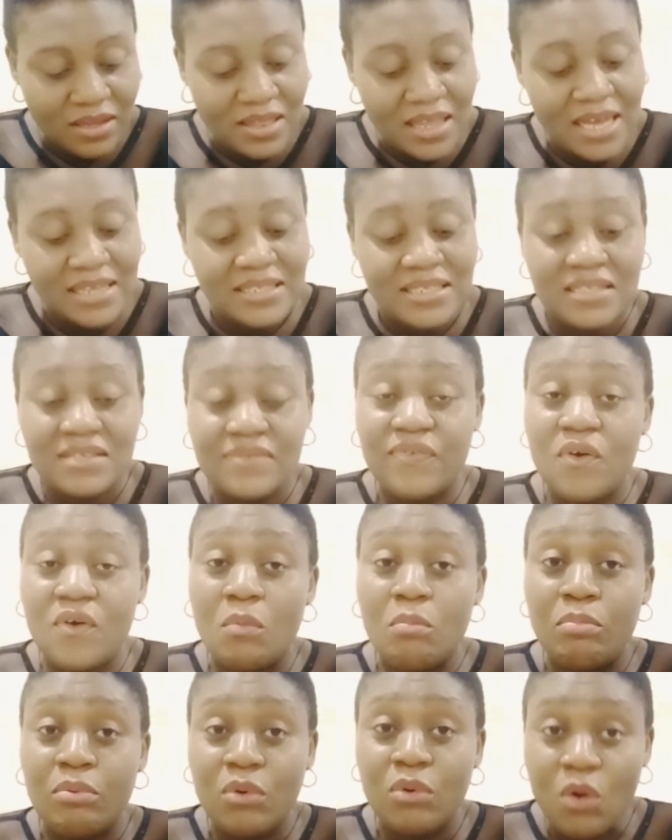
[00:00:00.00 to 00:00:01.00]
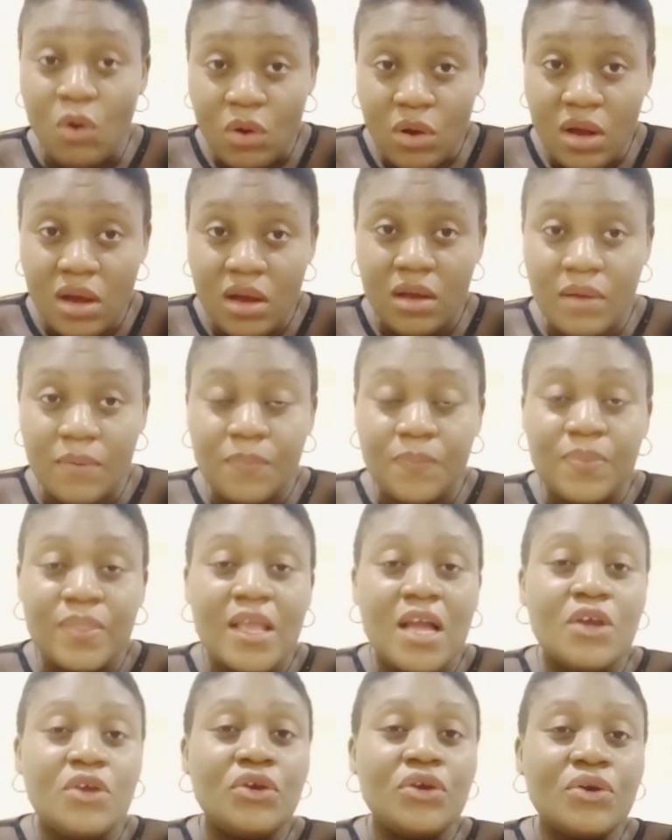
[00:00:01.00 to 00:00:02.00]
That is for block
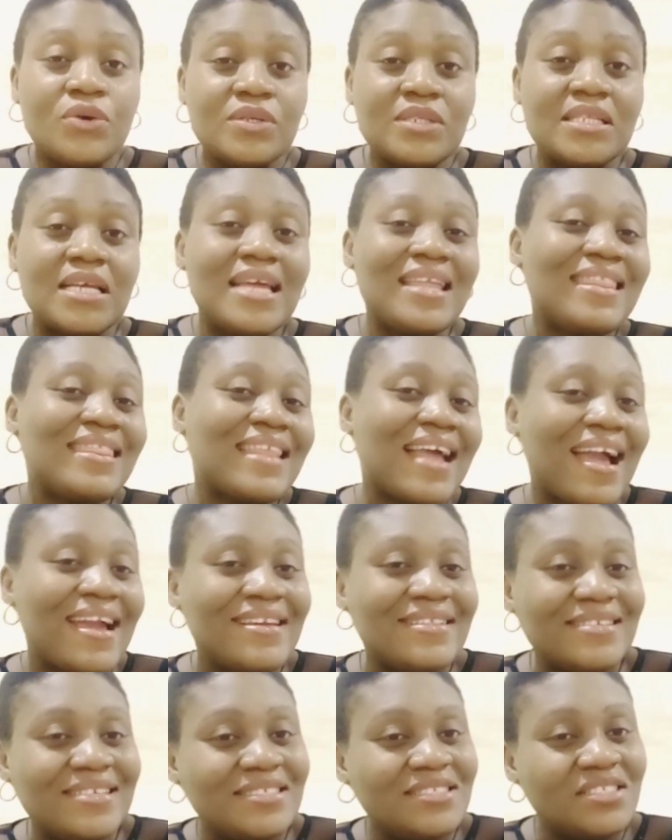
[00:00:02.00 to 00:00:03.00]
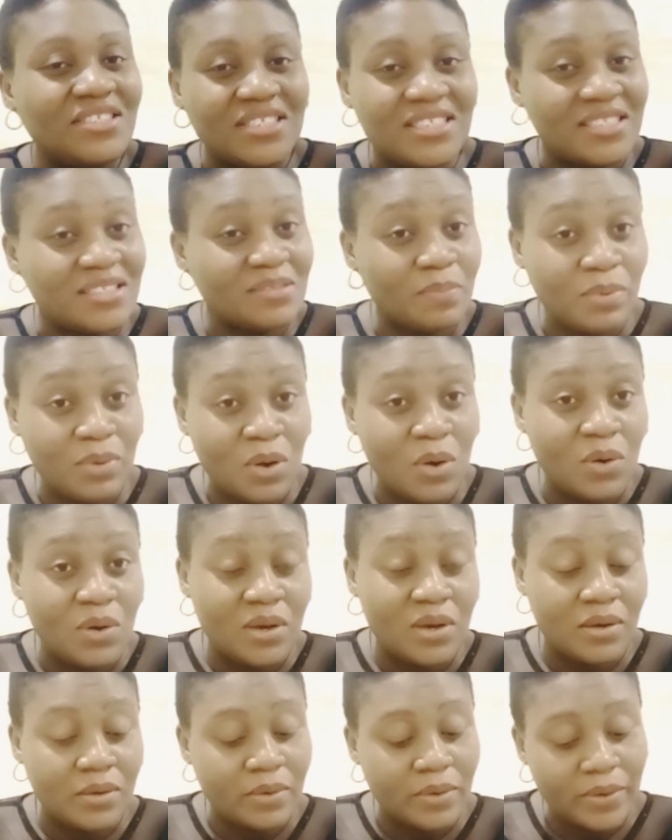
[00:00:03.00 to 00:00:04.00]
using 9 inches
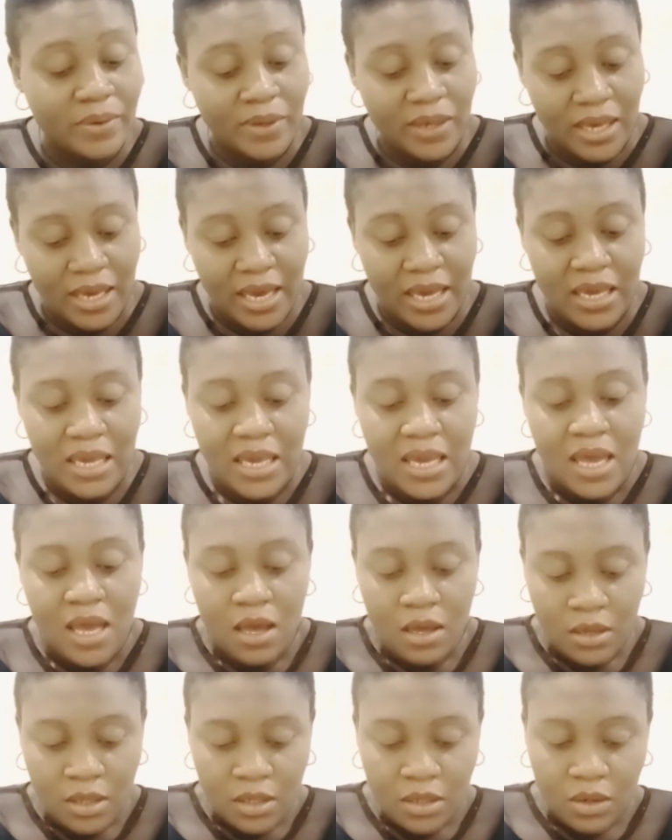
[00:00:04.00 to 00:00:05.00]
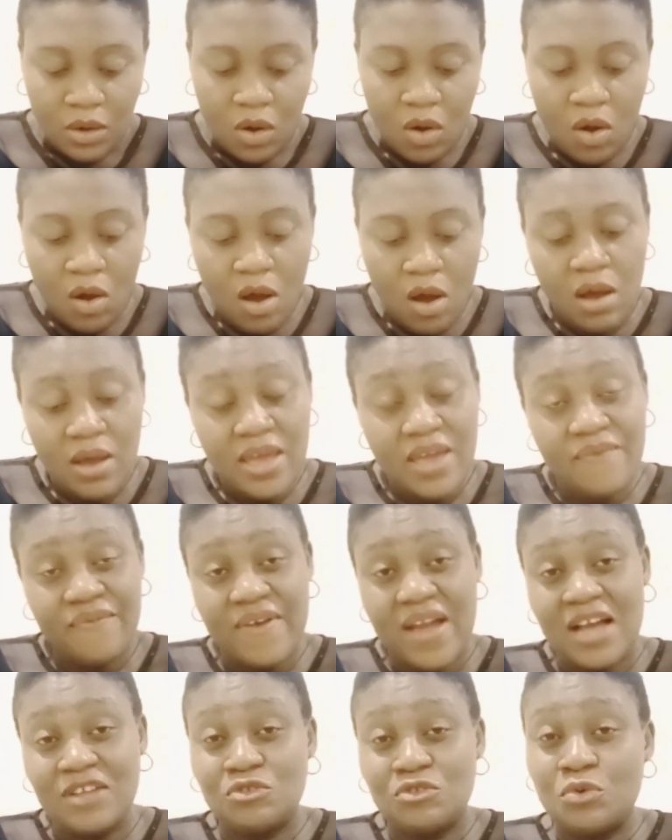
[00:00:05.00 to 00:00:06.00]
block. Okay, or if
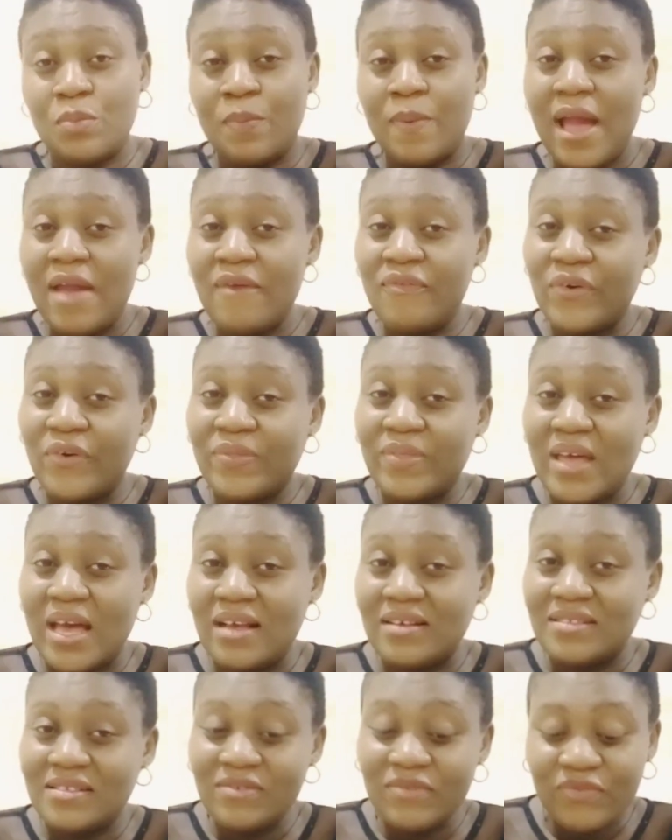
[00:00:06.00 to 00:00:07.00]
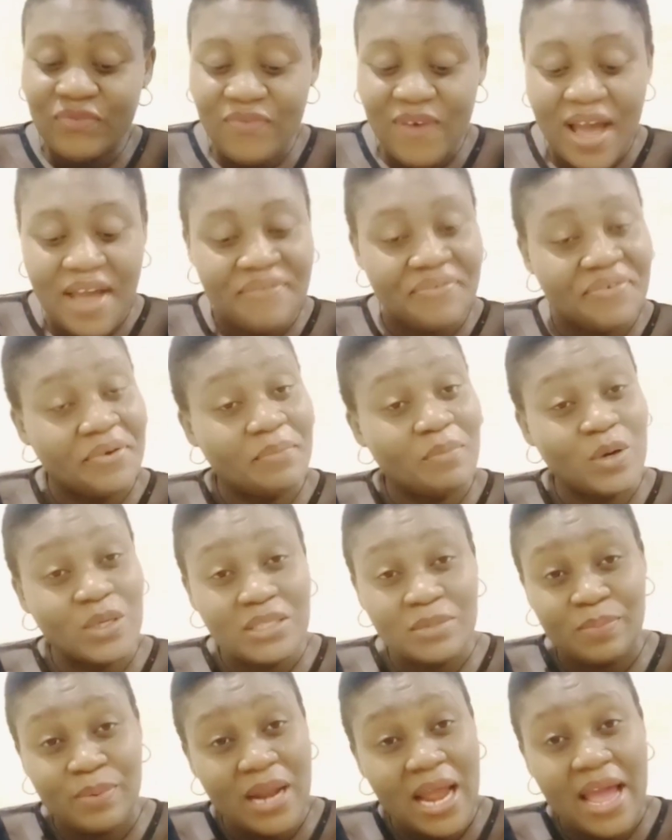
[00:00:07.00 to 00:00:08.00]
you are to buy 4,005, you
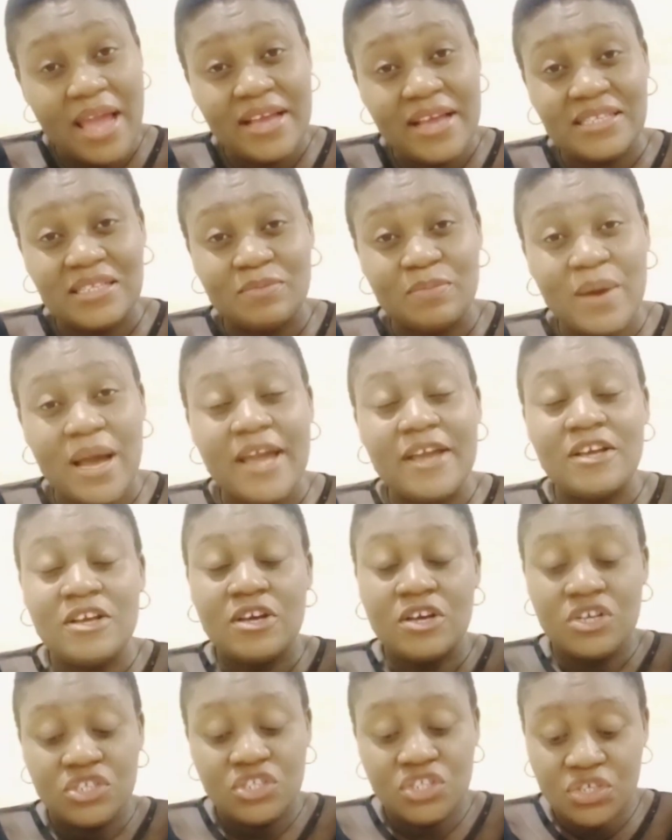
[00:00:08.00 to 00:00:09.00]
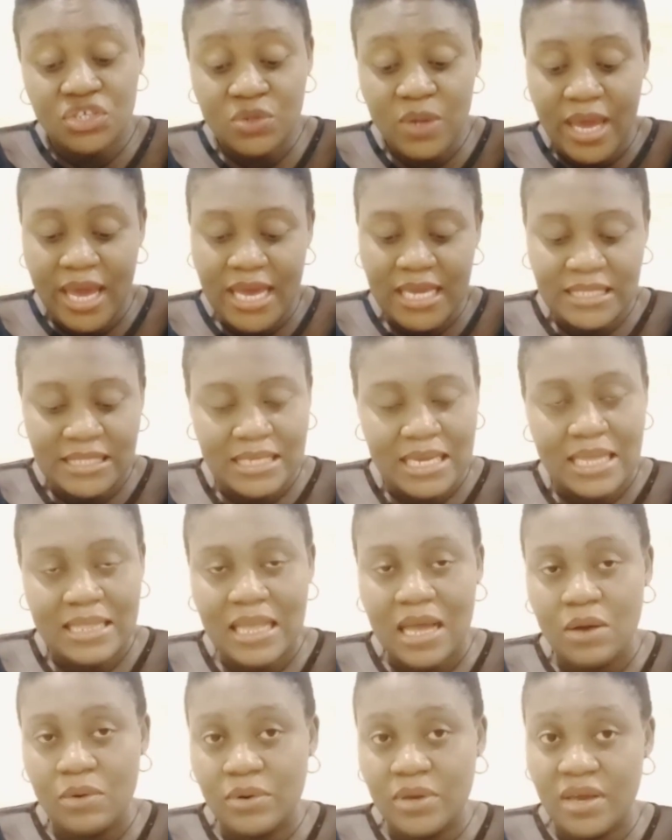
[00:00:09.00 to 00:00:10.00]
multiply it by 280 and
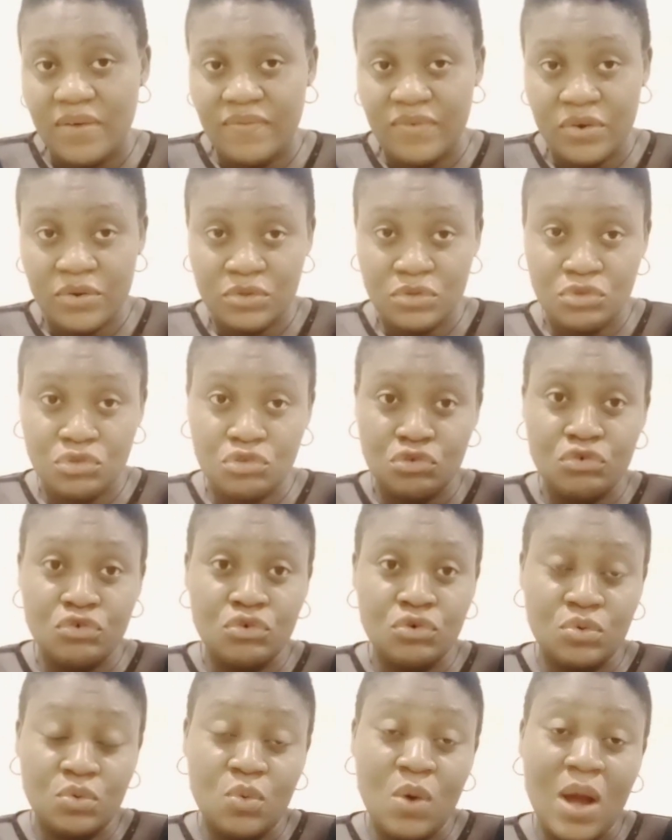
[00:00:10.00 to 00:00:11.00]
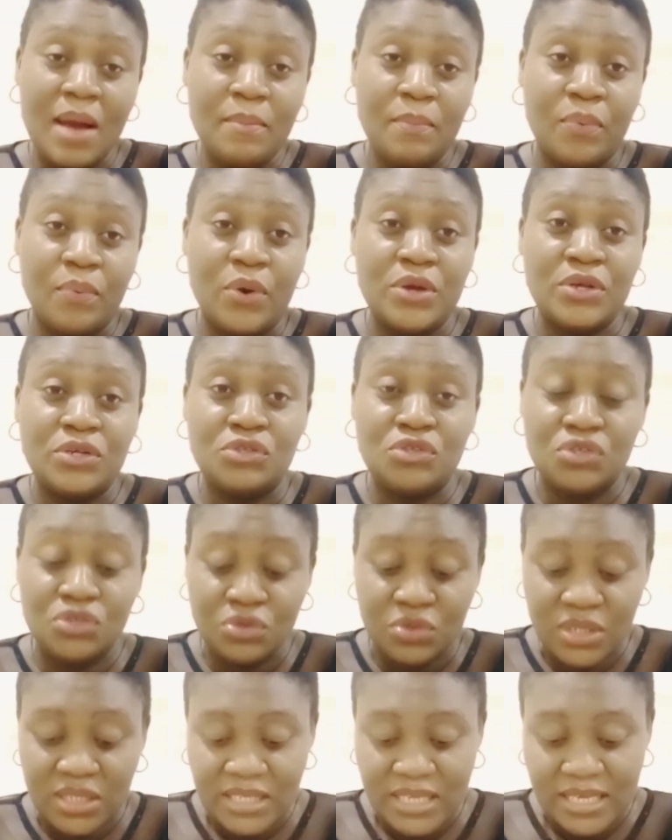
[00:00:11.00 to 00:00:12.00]
that will give you
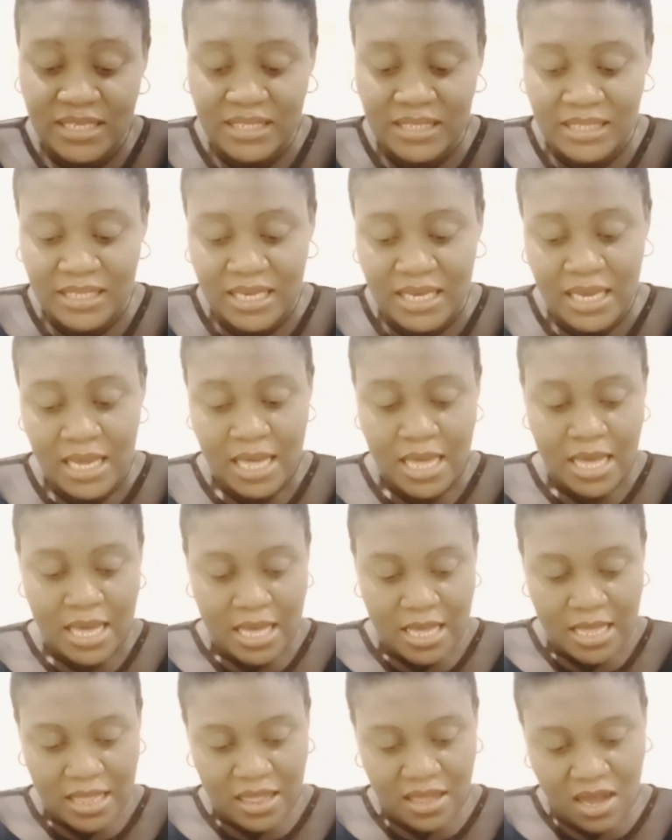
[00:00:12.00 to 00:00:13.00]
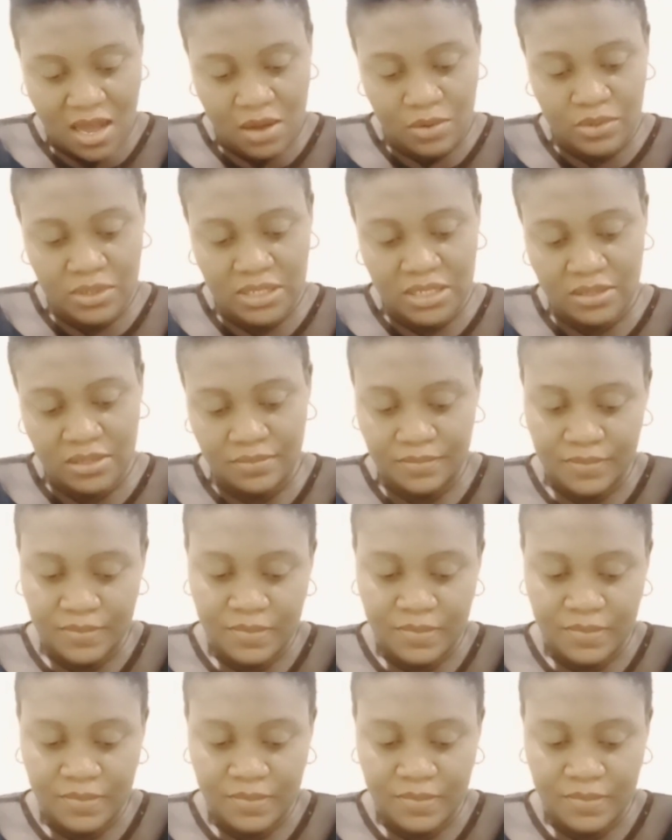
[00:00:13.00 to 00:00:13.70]
1.260 thousand.